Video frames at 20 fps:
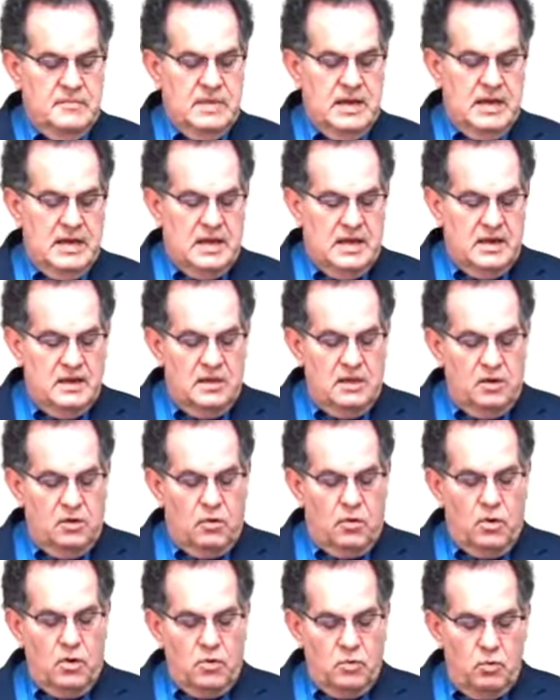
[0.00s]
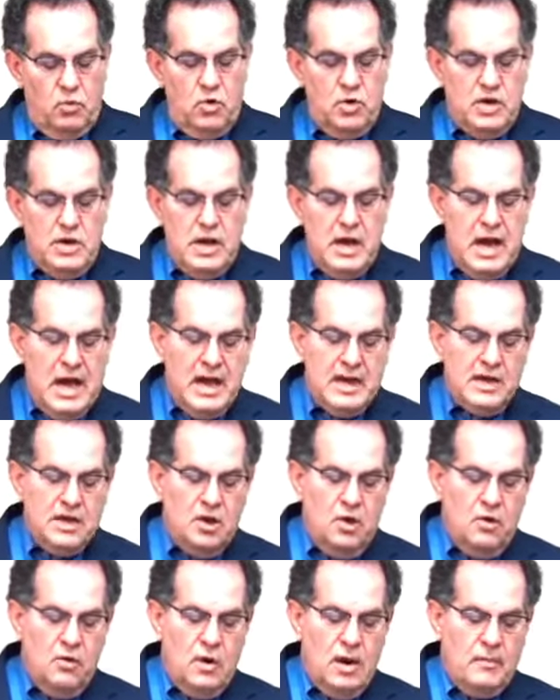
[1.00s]
that the Lord would not
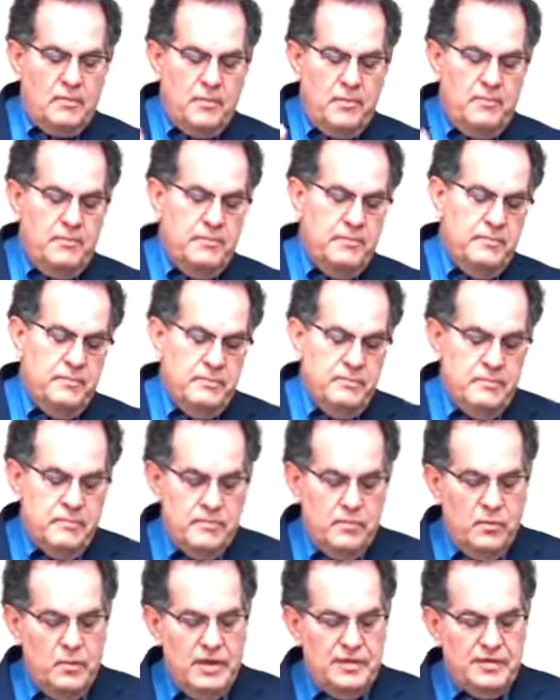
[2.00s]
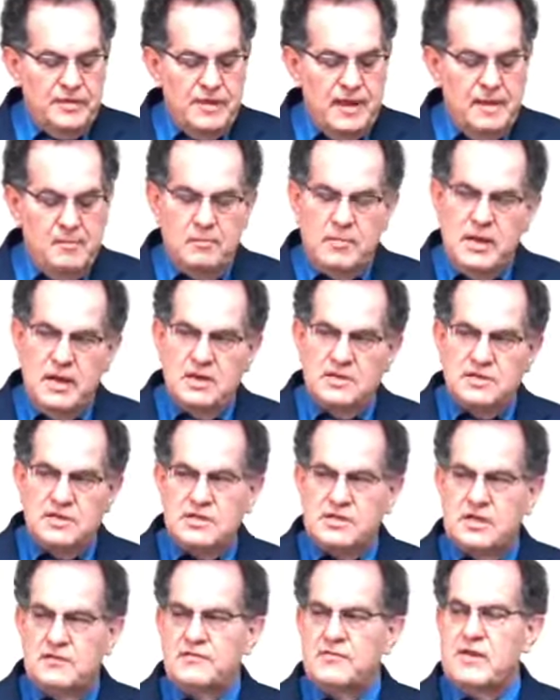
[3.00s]
go up with them, being a
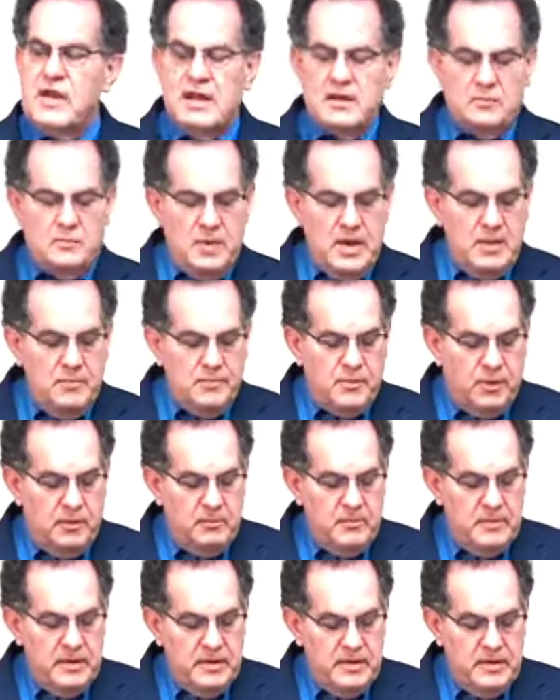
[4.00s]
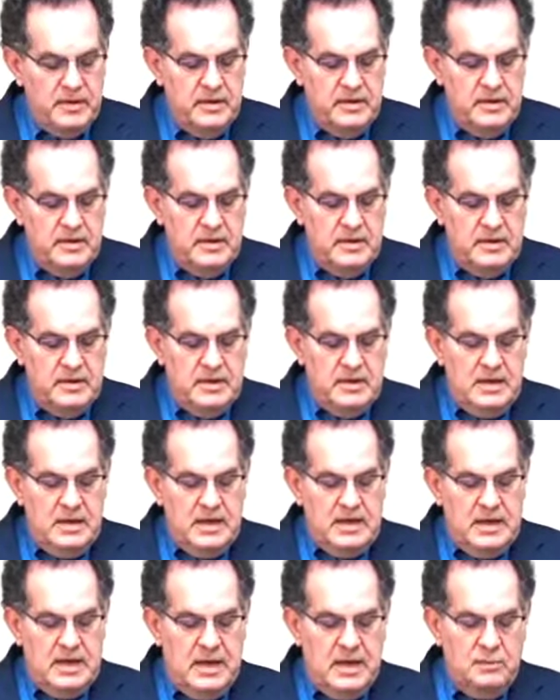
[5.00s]
stiff necked people,
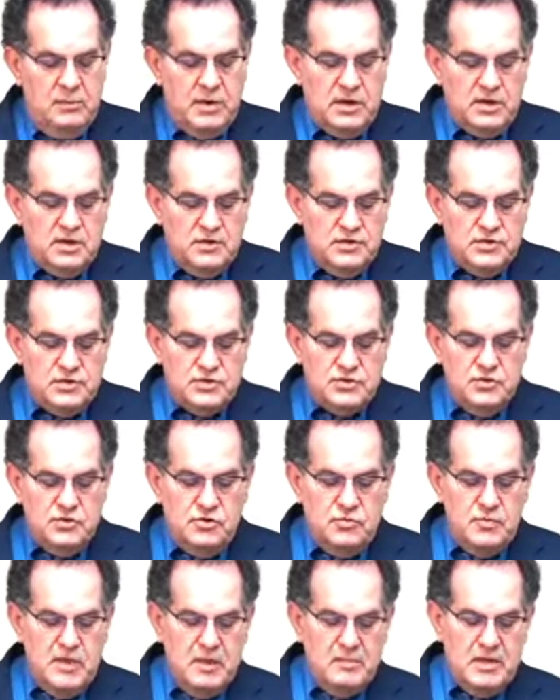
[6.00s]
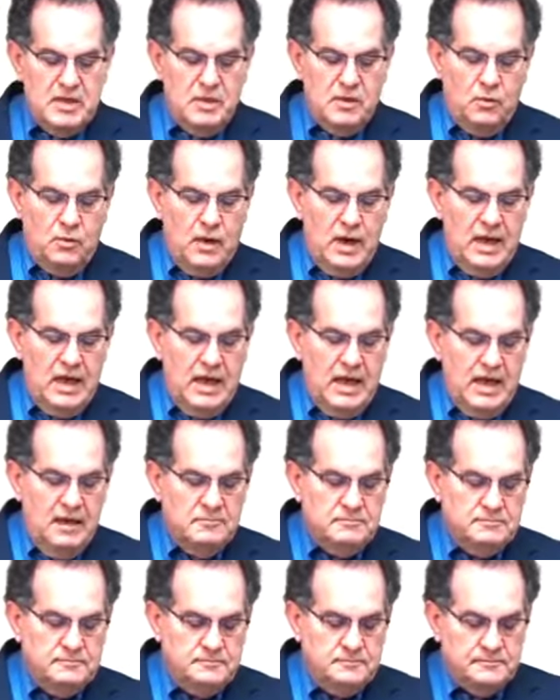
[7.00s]
and that he would consume them in the
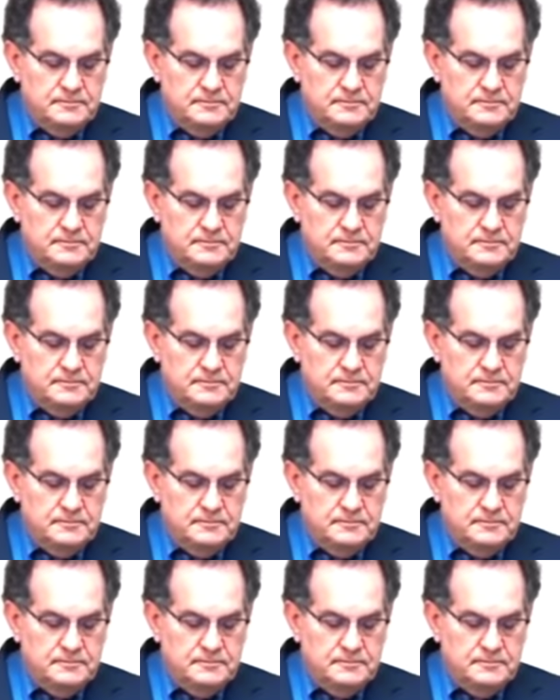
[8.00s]
way,